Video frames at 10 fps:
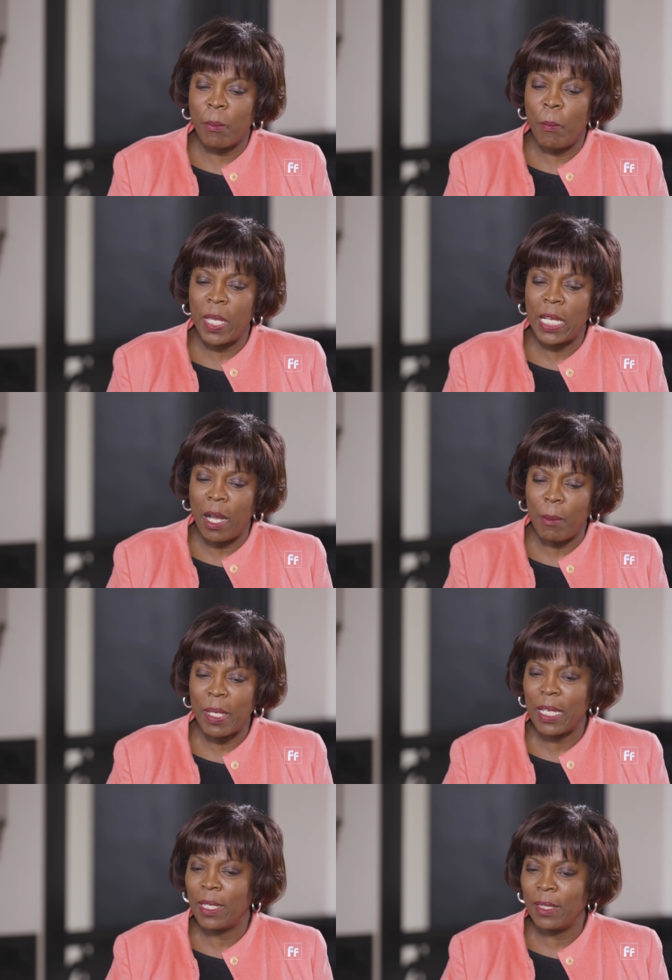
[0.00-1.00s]

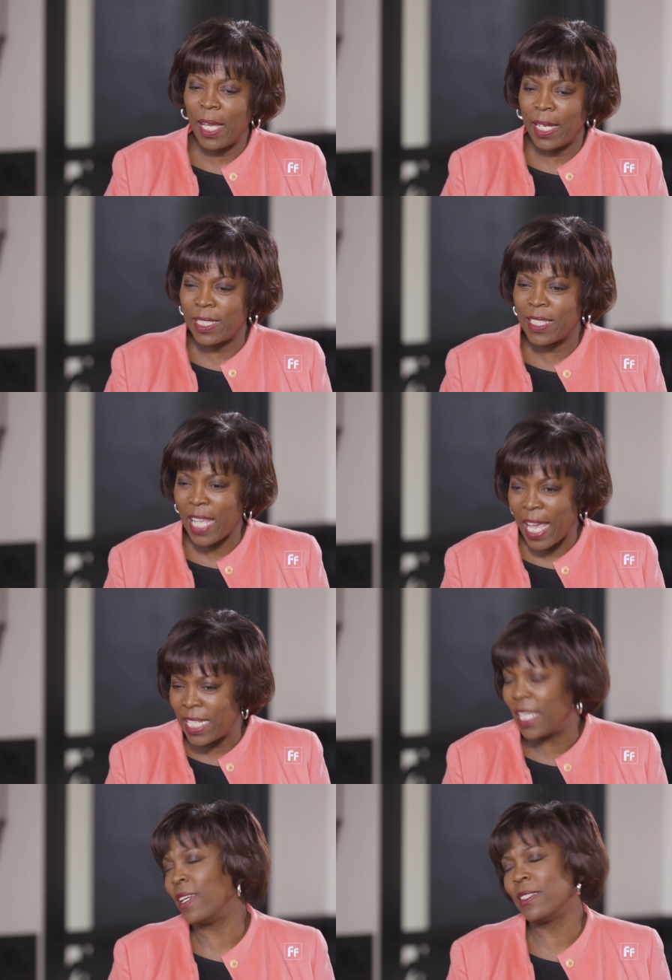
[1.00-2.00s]
becoming
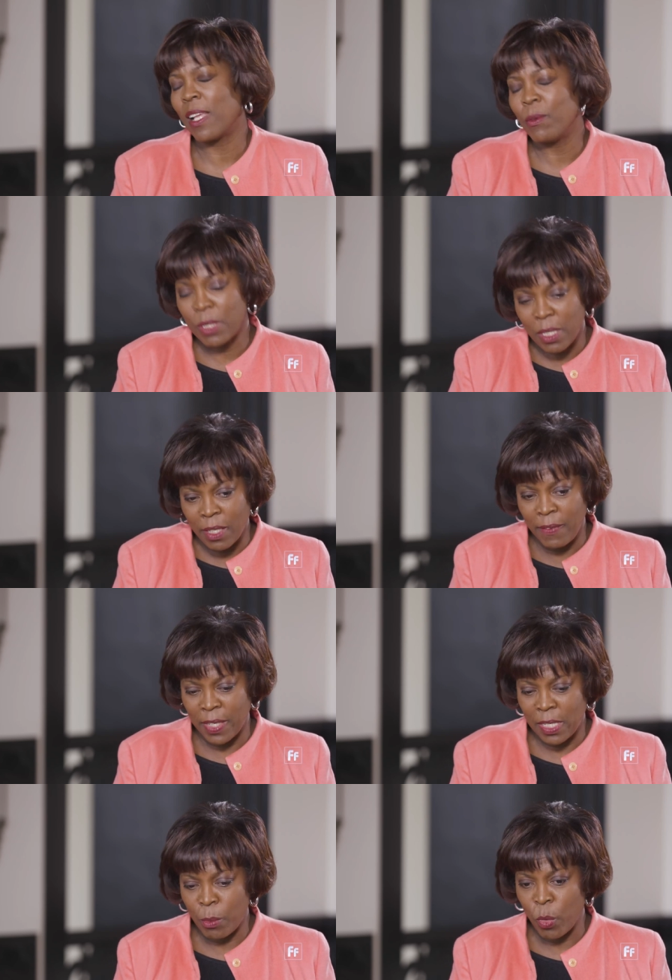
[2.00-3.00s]
exciting as I was
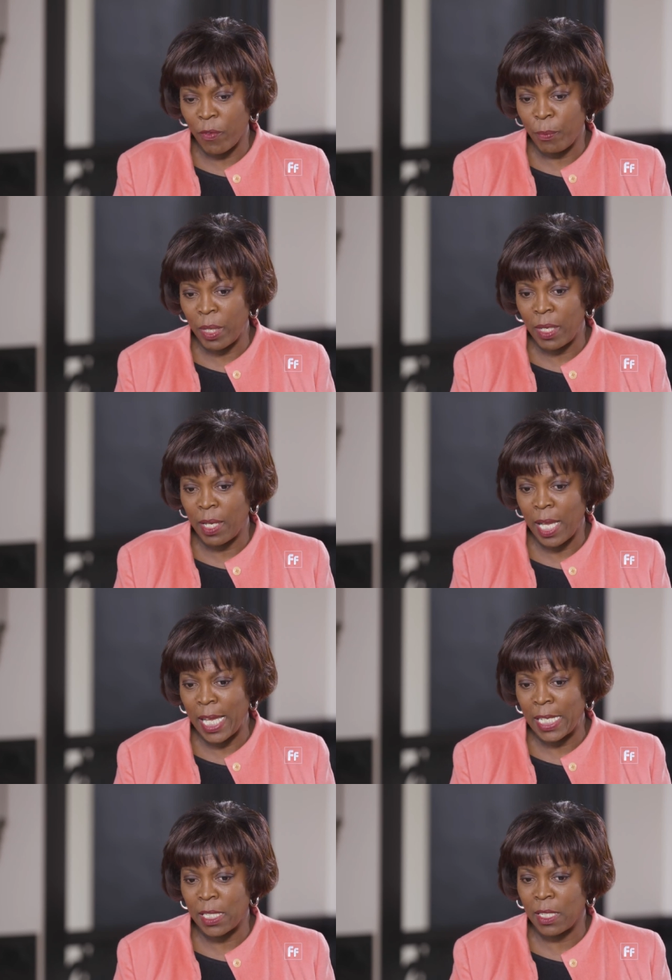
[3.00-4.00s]
leaving WFP
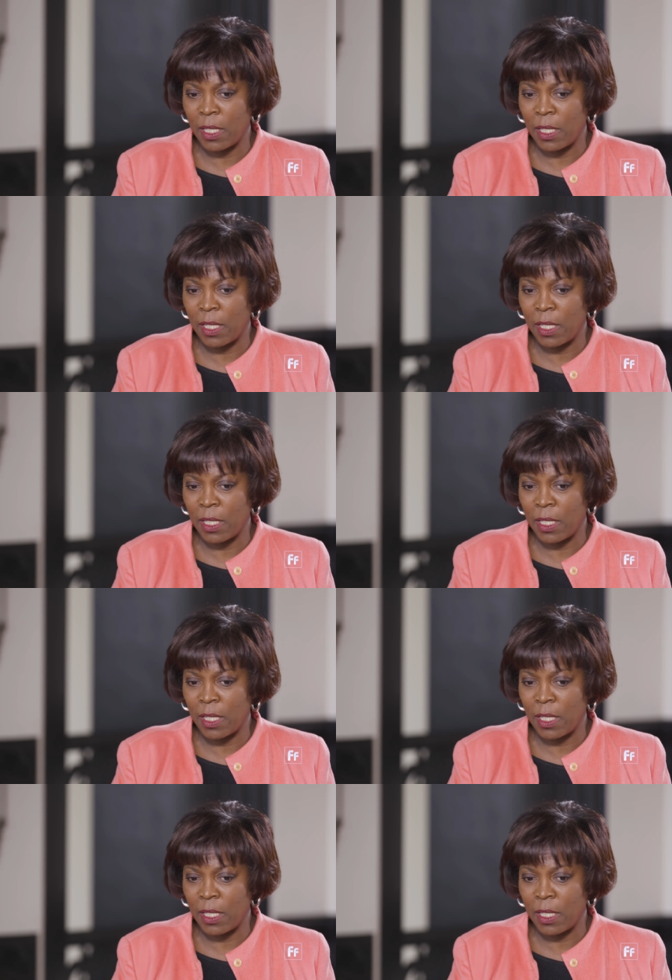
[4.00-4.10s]
and